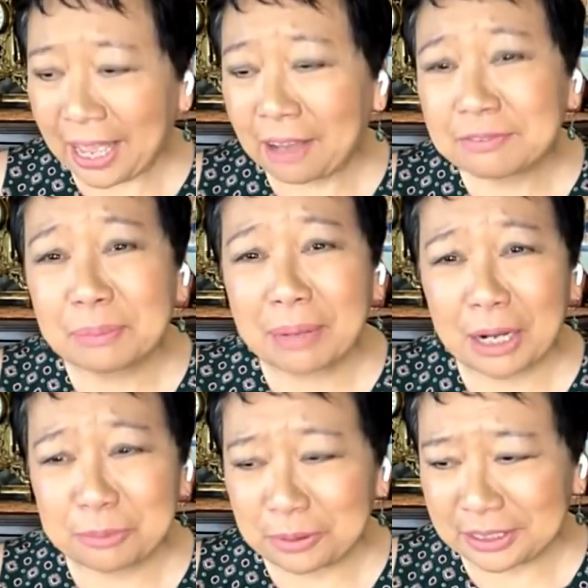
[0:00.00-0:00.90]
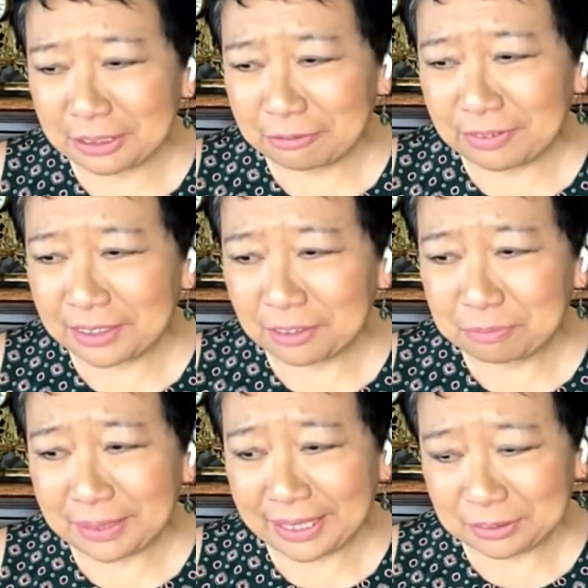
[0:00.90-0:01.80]
I have the PowerPoint in front
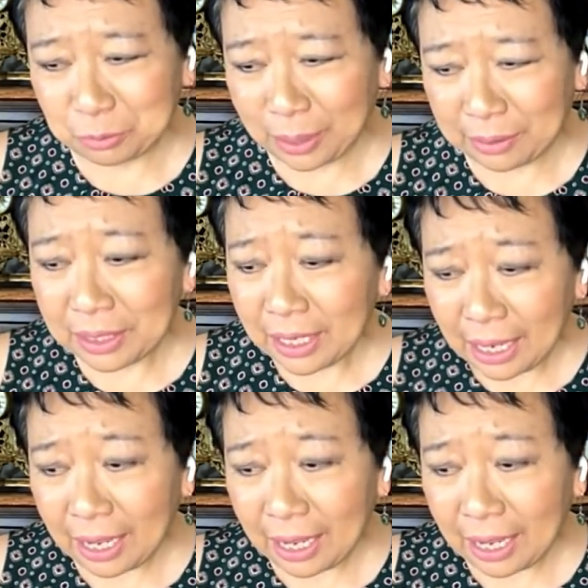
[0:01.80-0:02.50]
of me as well.